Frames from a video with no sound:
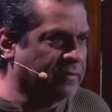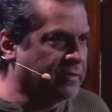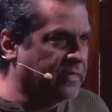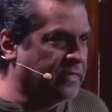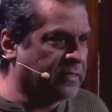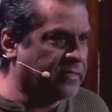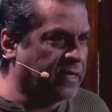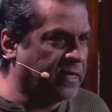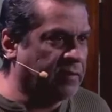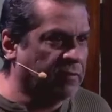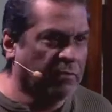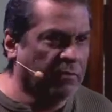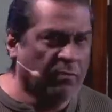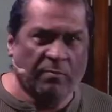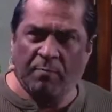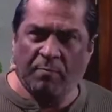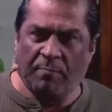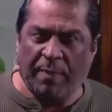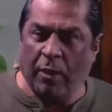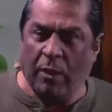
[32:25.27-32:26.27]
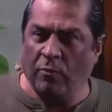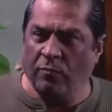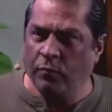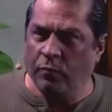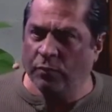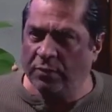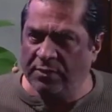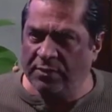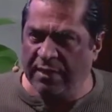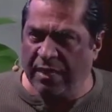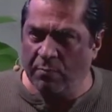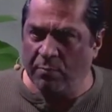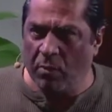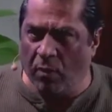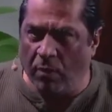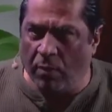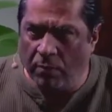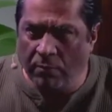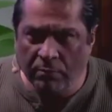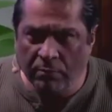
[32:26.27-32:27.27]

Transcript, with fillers: they said, powerful, sing more.